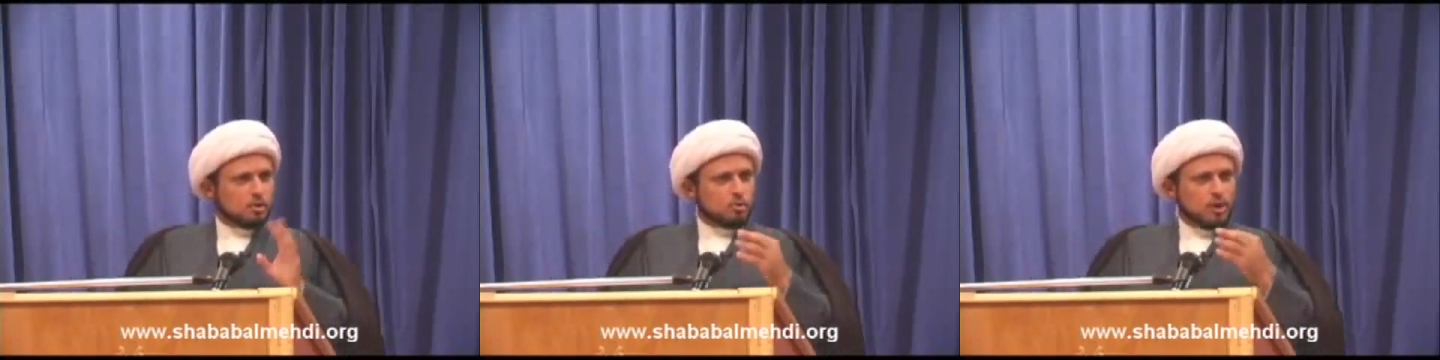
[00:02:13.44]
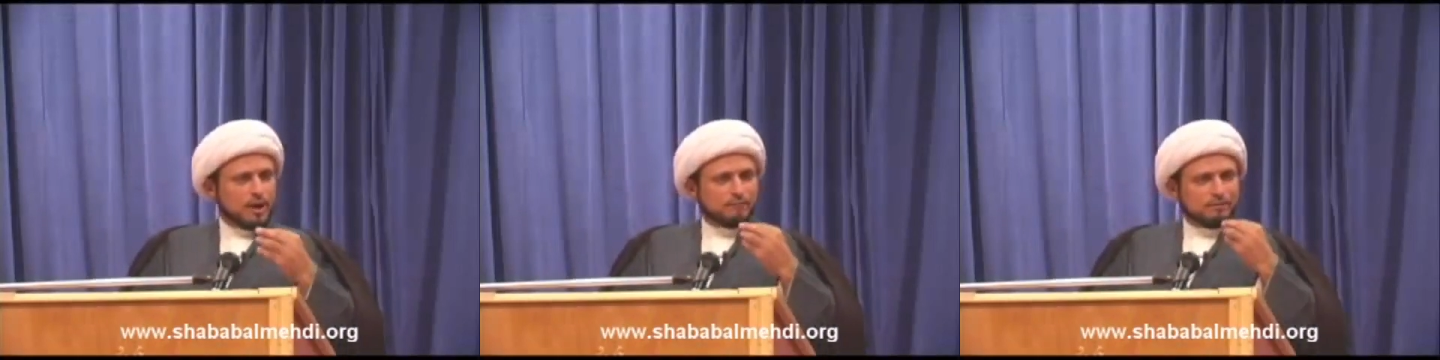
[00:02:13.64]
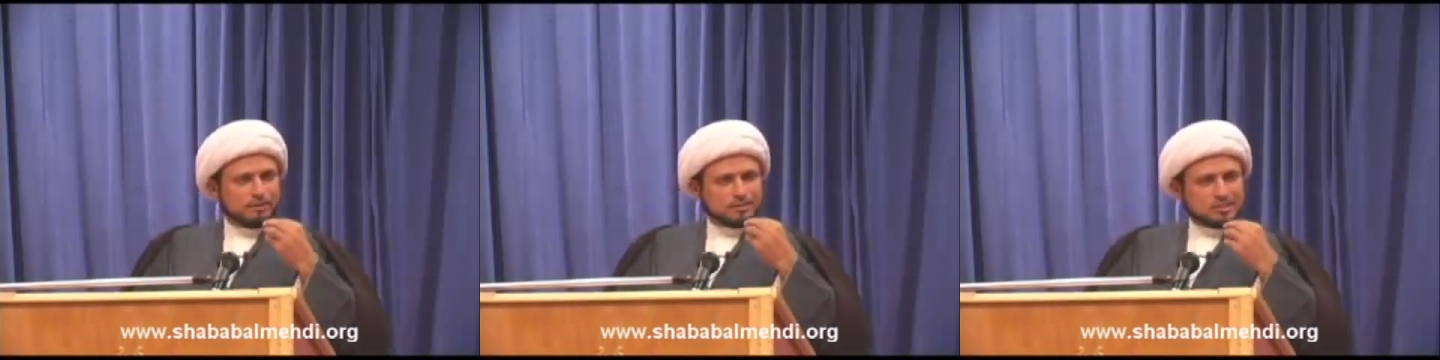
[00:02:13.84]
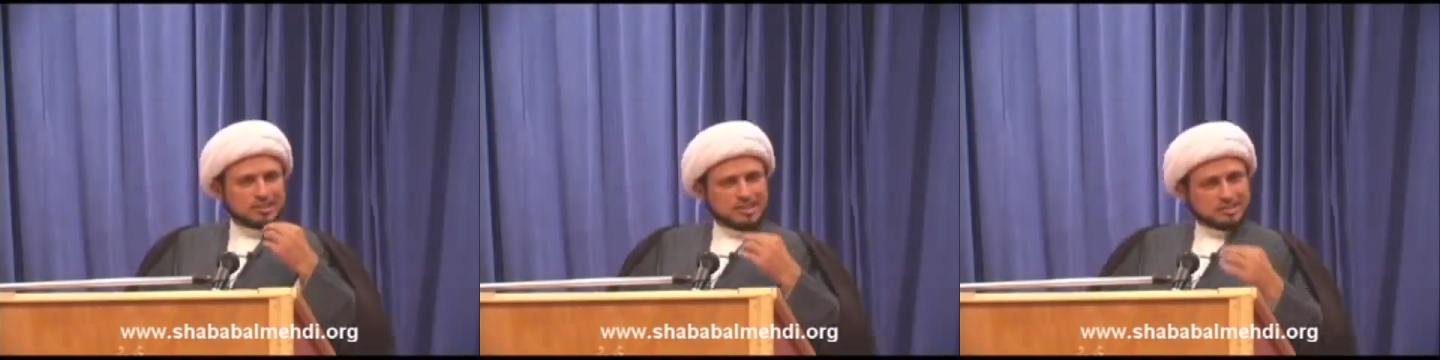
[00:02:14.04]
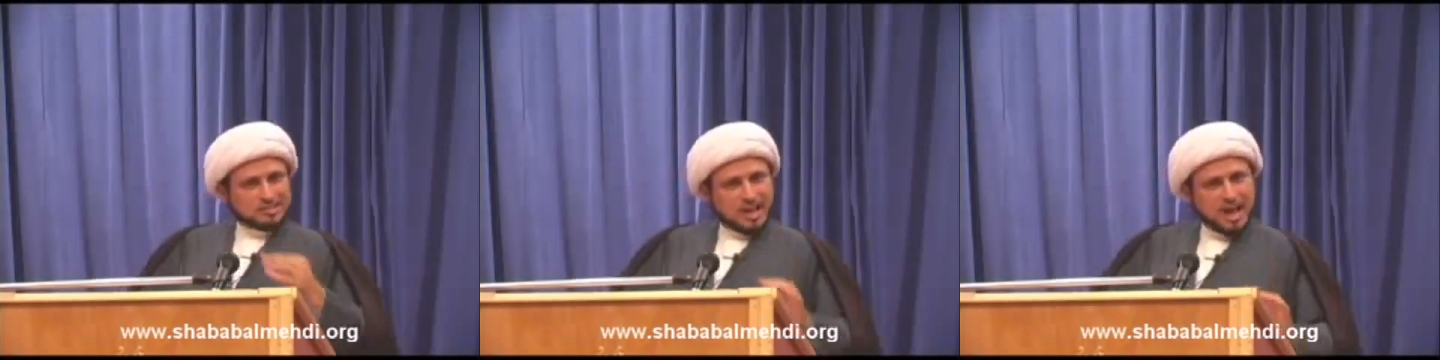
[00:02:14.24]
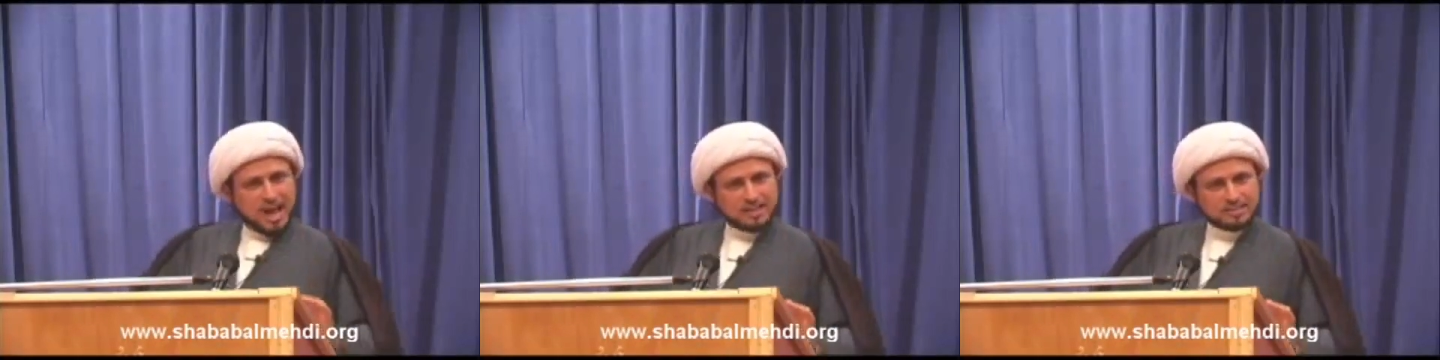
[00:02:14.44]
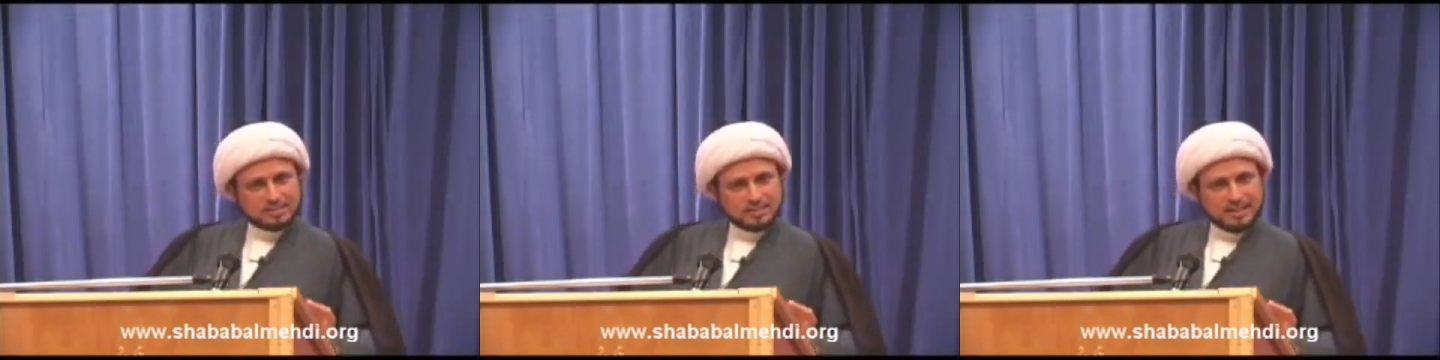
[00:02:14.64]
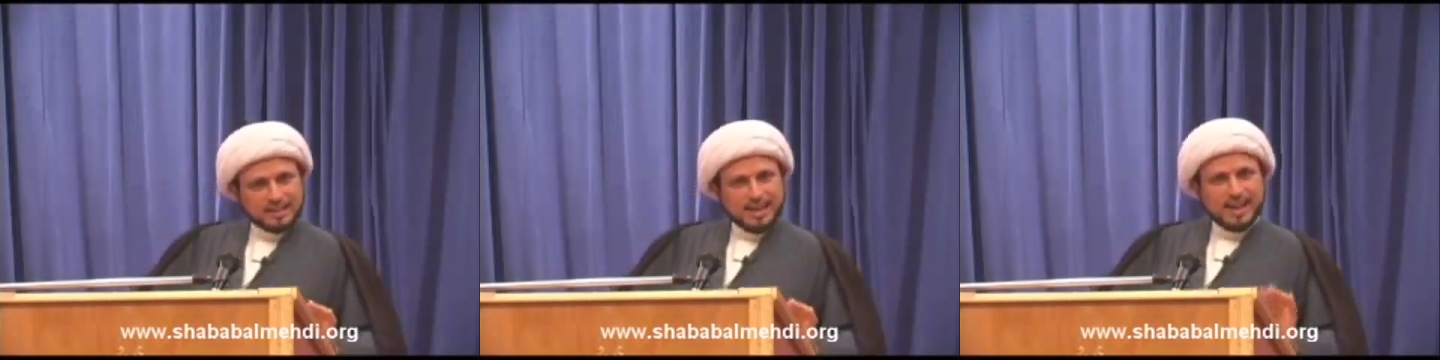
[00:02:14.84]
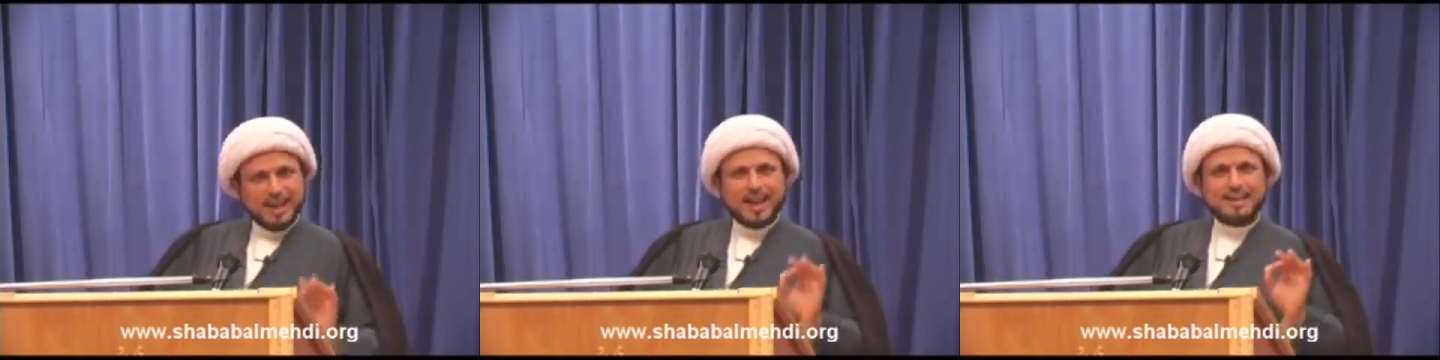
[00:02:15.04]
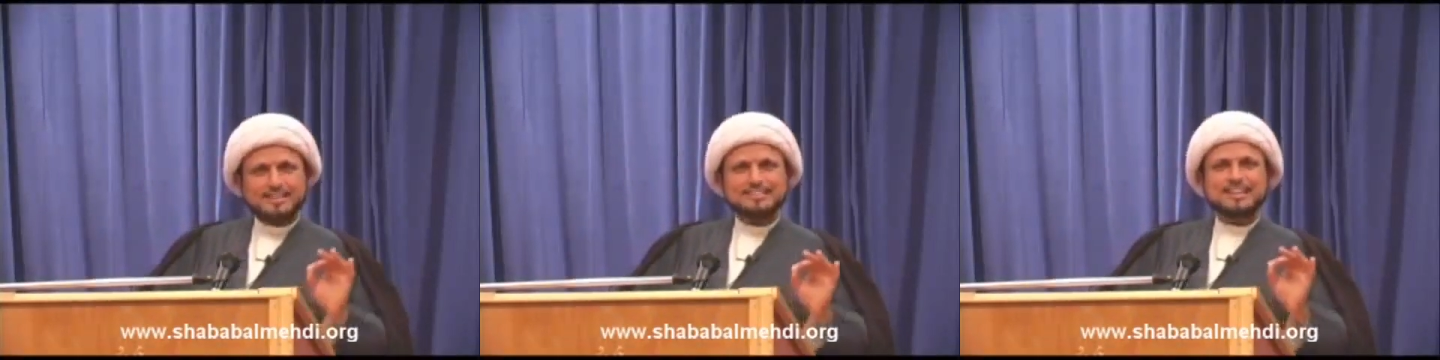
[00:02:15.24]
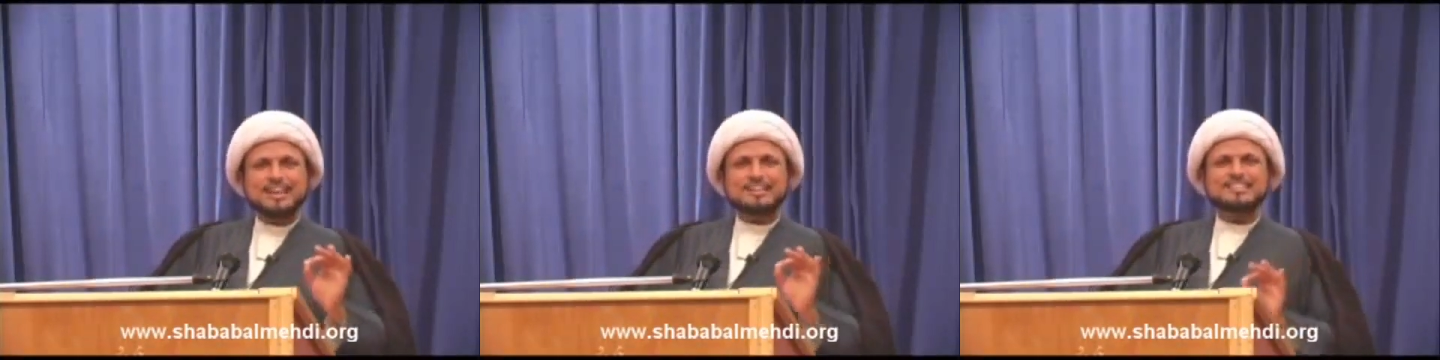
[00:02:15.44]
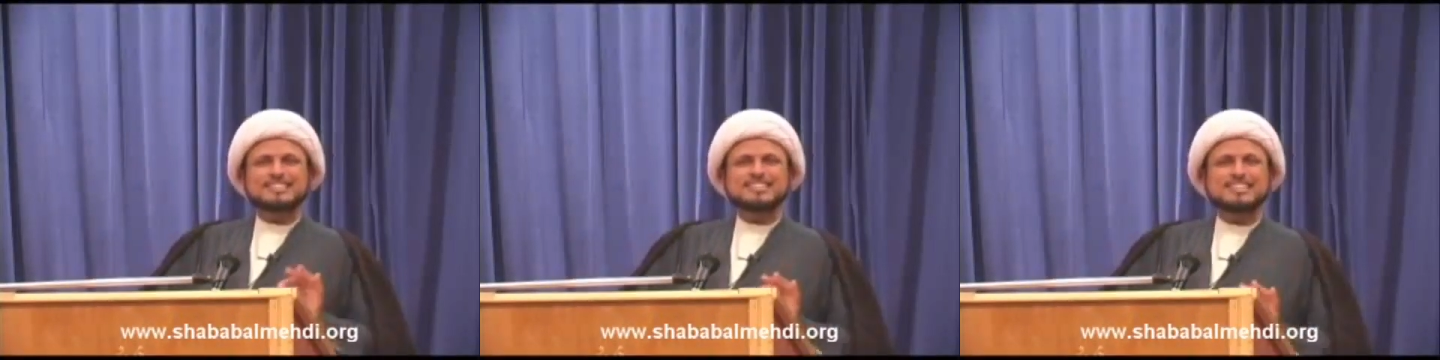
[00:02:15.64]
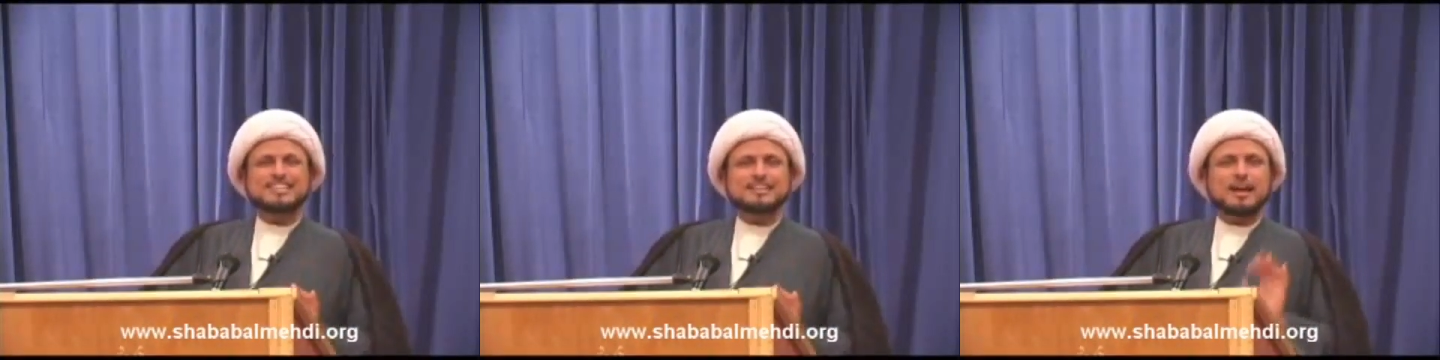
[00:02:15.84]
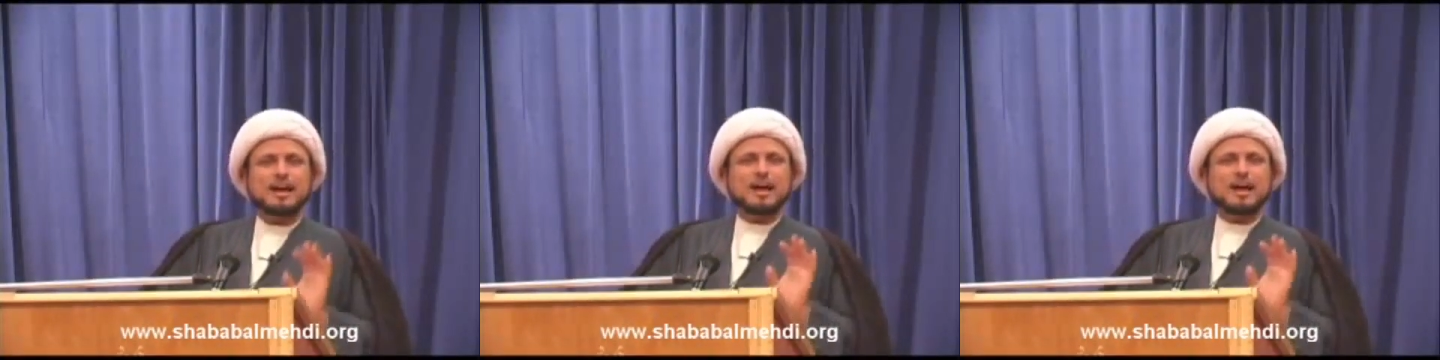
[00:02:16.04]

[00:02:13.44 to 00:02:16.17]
Whoever sees us as he has seen